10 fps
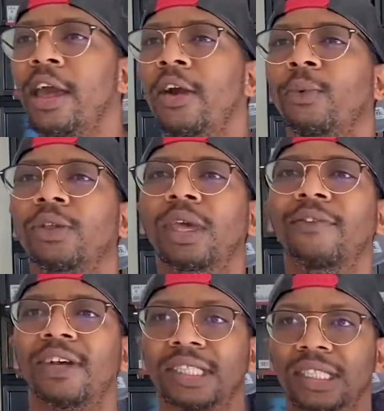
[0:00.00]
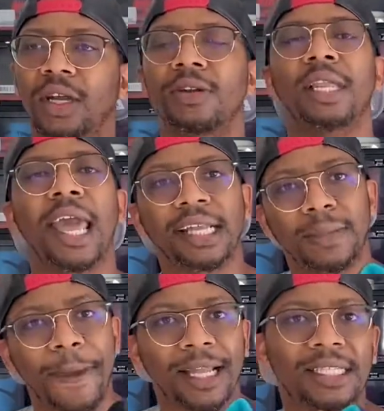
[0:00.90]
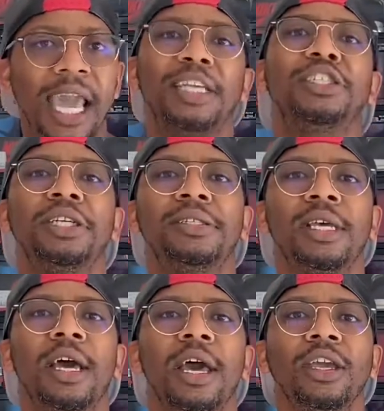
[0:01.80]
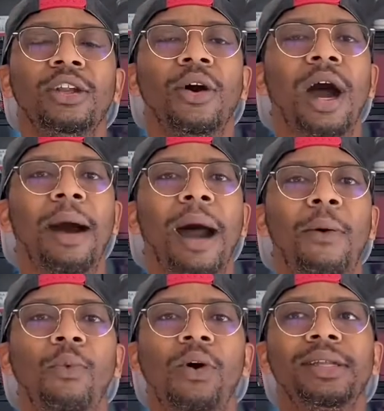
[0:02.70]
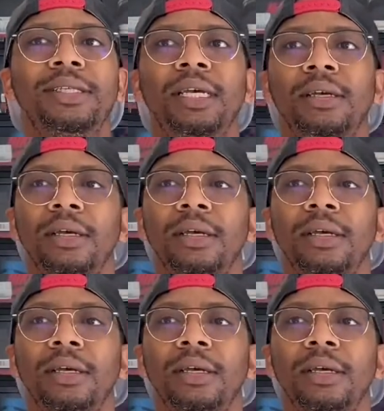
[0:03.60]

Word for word: when you give us certain expectations, you know, I, I want,